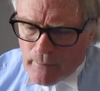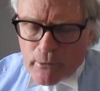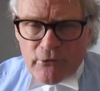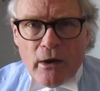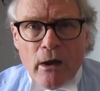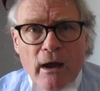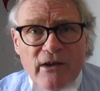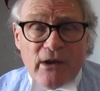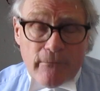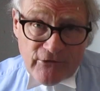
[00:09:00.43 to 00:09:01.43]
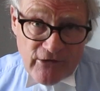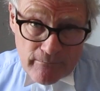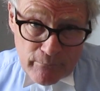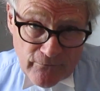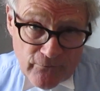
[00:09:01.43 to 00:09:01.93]
But as I've
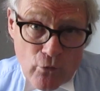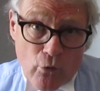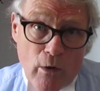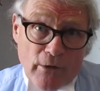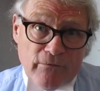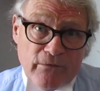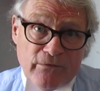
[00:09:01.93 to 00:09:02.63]
said before, one of the